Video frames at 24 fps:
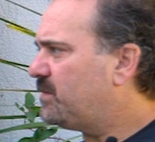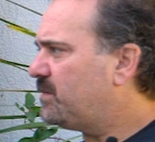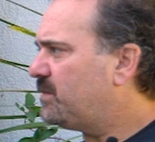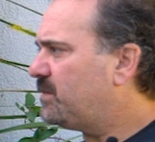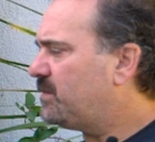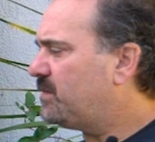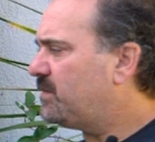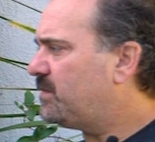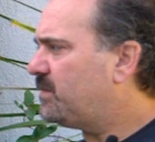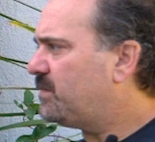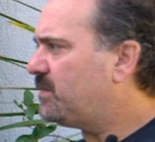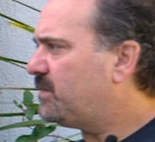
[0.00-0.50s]

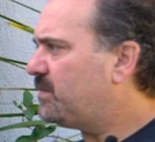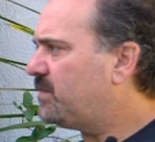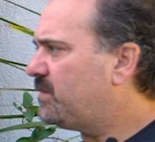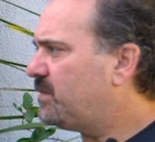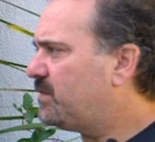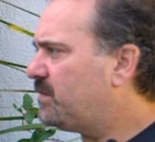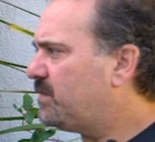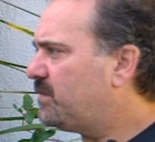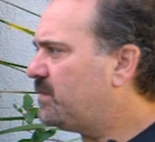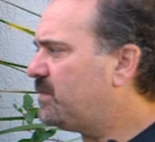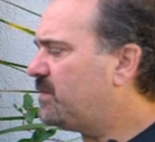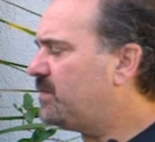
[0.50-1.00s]

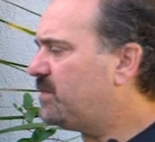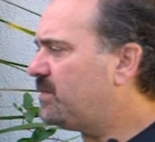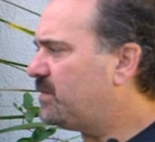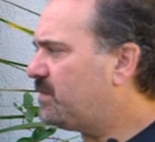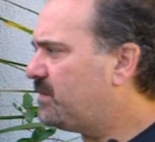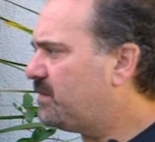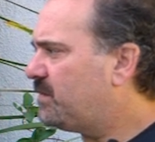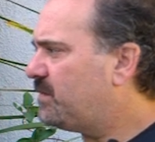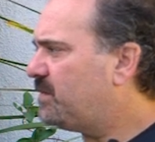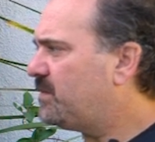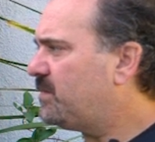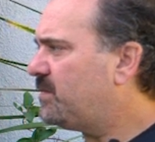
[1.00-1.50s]

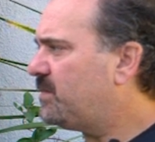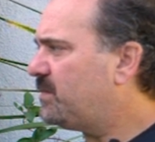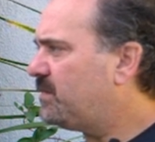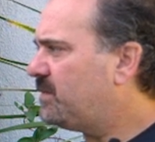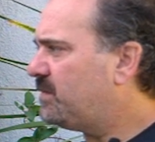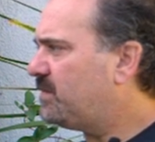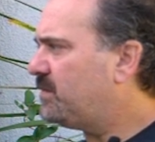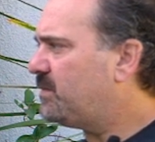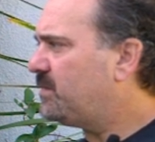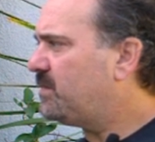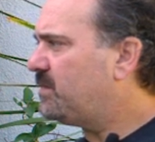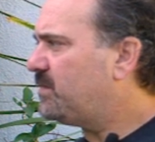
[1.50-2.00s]

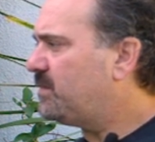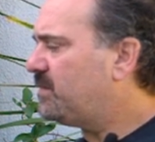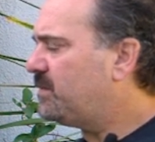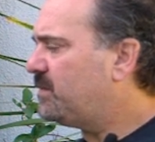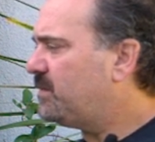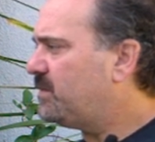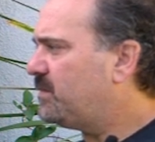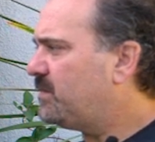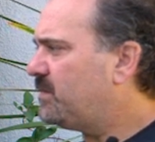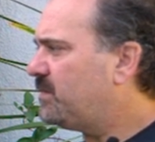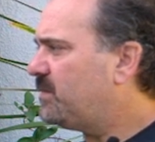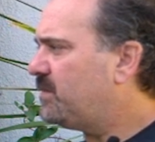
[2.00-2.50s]

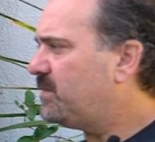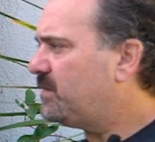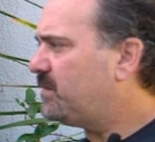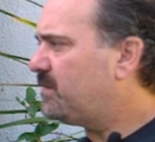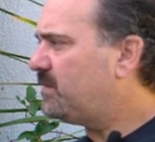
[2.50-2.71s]
(not speaking)